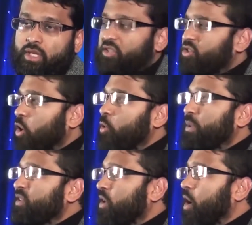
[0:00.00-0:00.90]
It's so
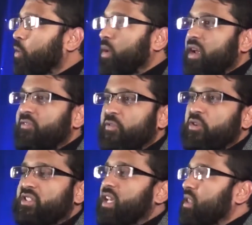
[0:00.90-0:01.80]
bizarre. When I
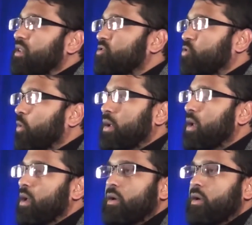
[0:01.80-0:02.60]
first say this story,